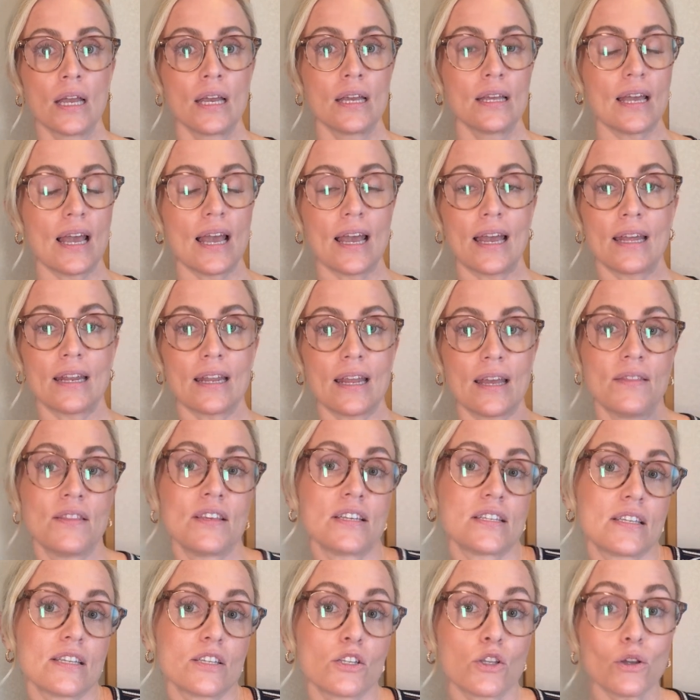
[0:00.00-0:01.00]

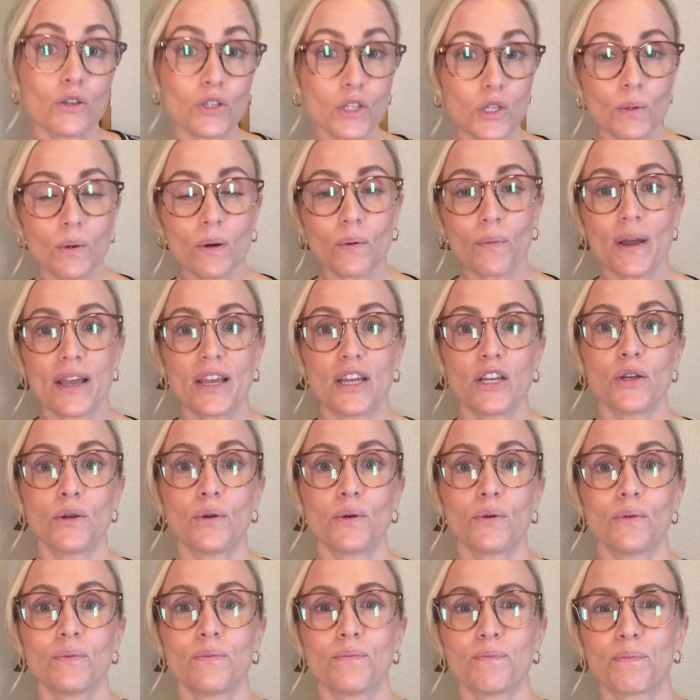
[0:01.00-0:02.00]
this is also a way
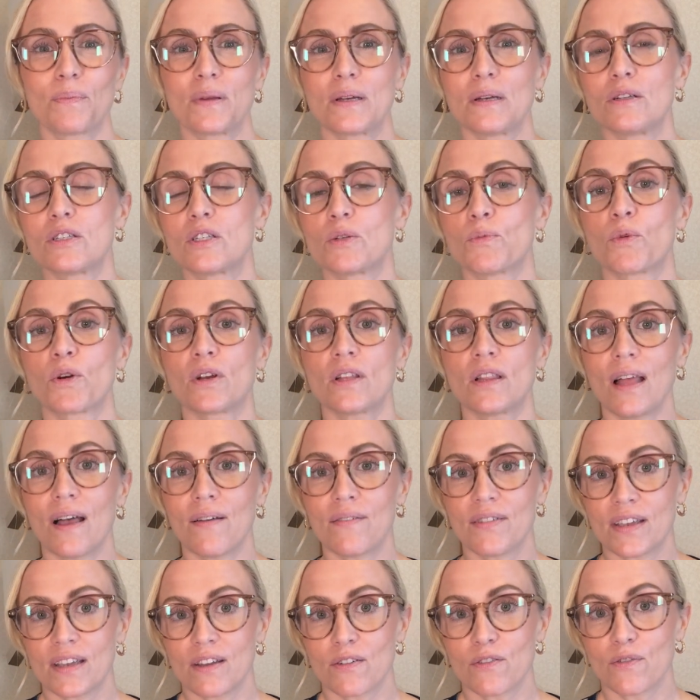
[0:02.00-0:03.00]
to build a more
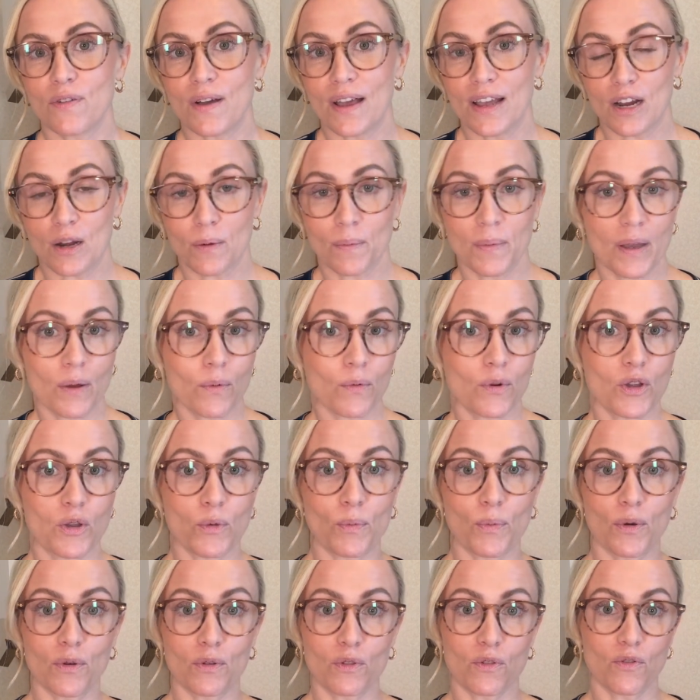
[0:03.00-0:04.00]
loving environment where you
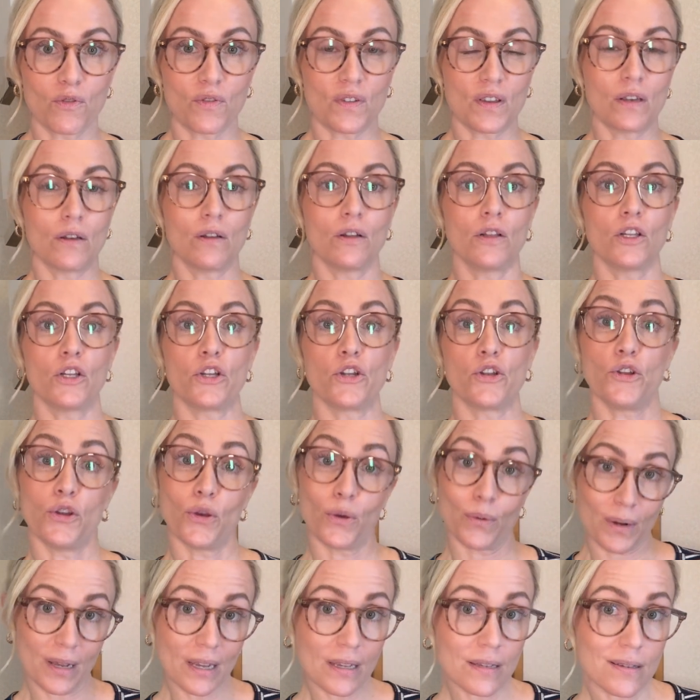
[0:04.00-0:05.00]
both feel
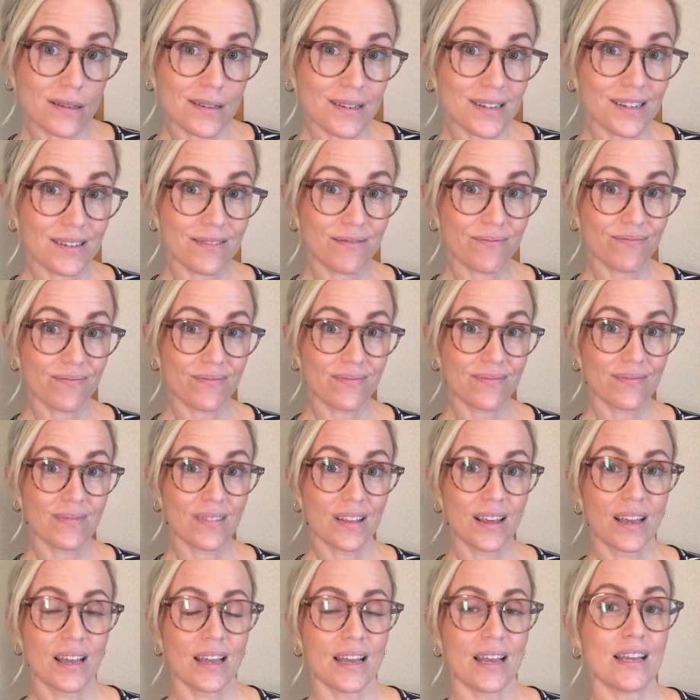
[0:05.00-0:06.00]
noticed
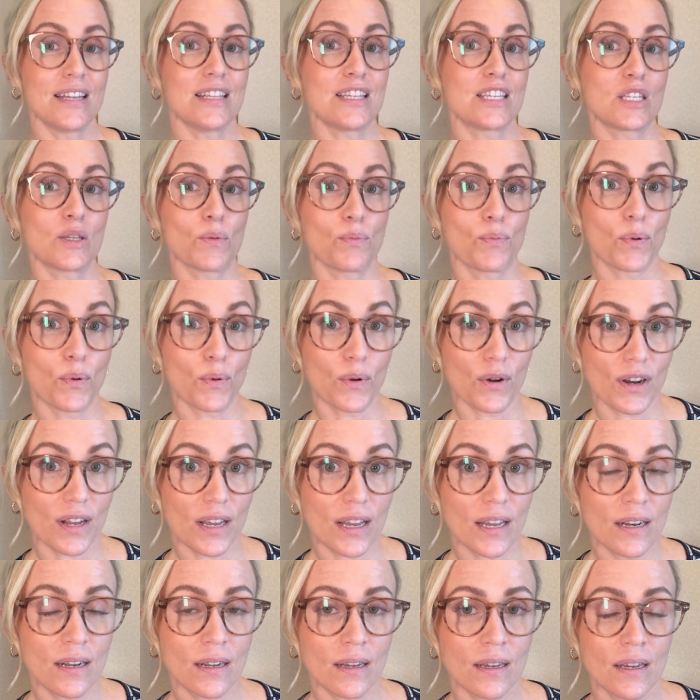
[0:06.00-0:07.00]
and
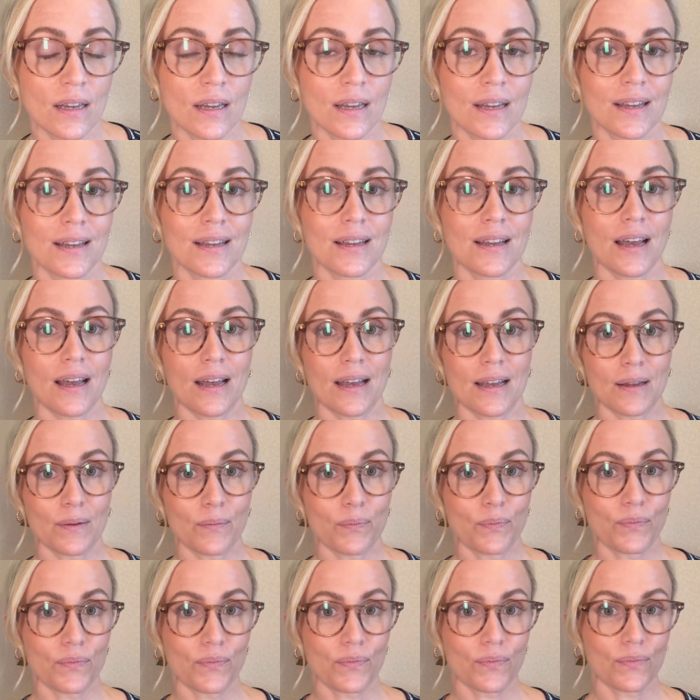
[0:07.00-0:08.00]
supported.
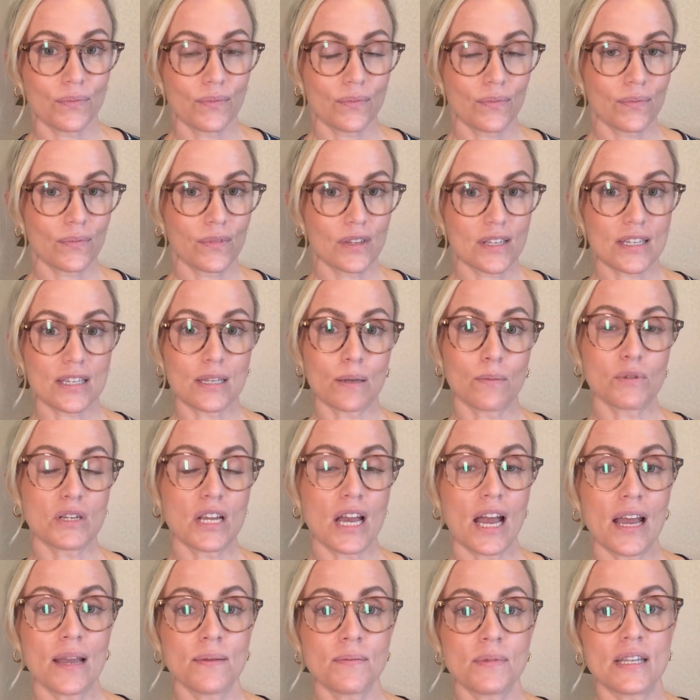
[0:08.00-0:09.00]

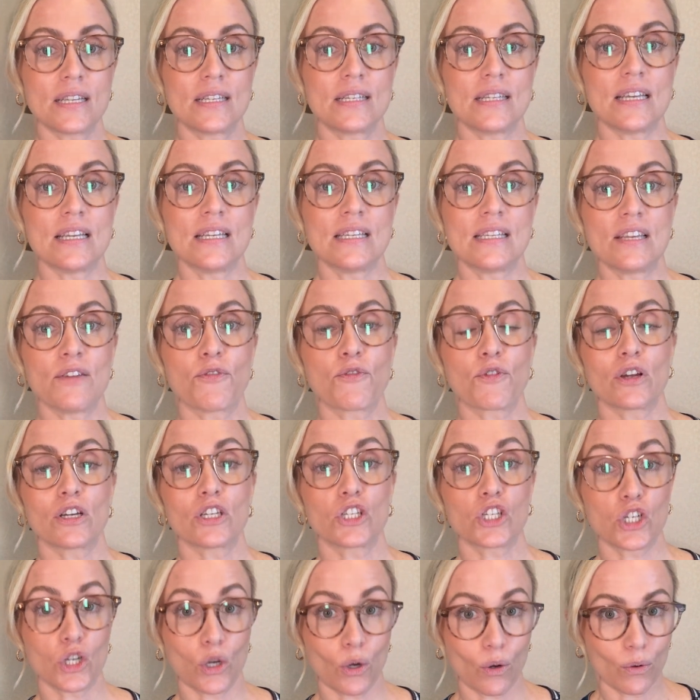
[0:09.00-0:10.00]
Sometimes it's easy for
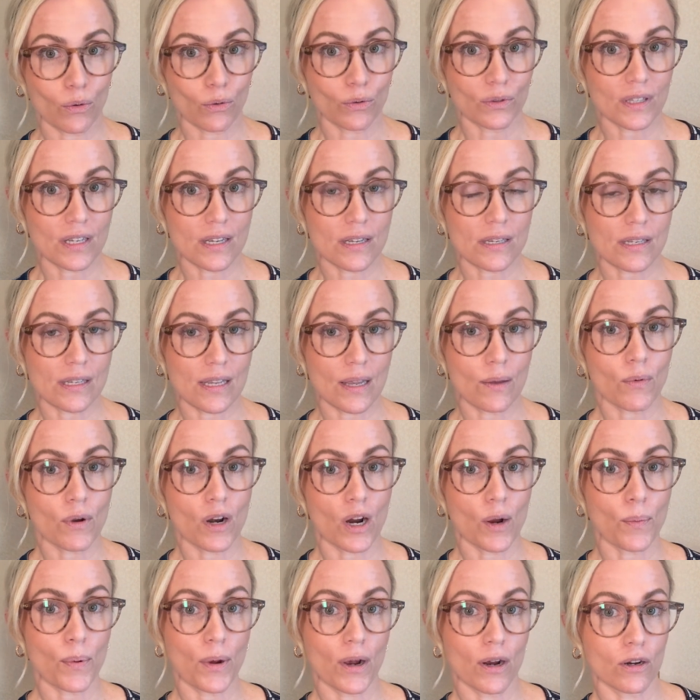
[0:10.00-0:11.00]
us to only see what
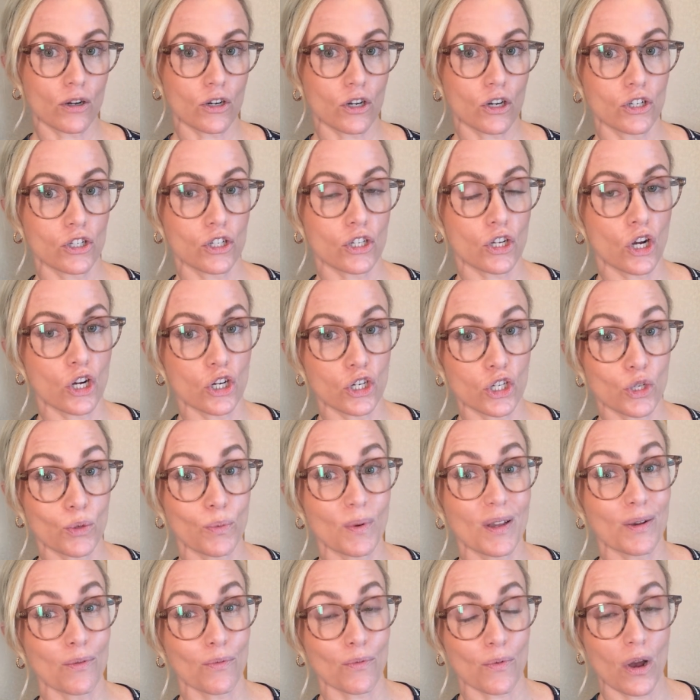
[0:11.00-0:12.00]
our partners are
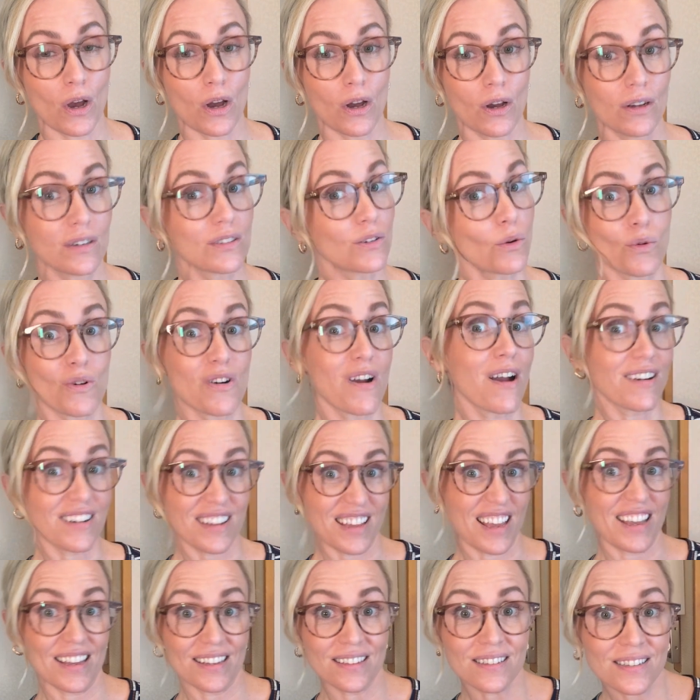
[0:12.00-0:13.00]
doing wrong, or our
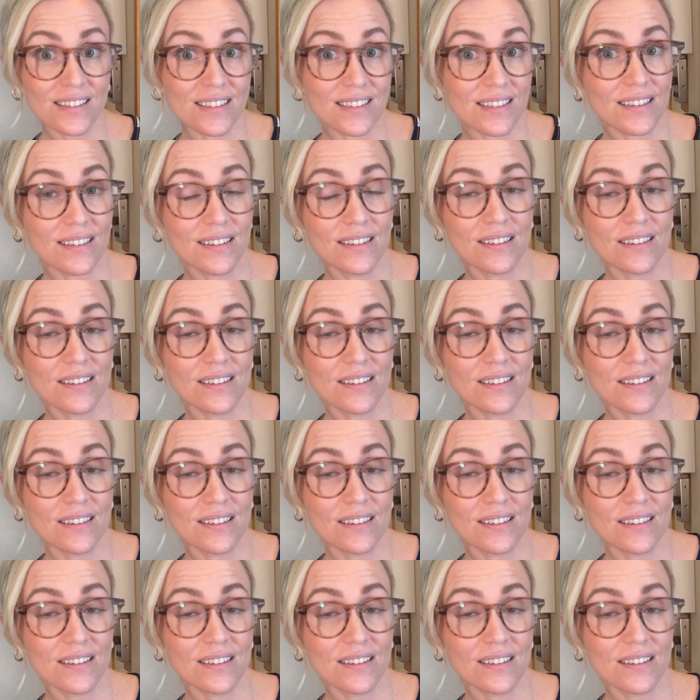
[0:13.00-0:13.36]
kids.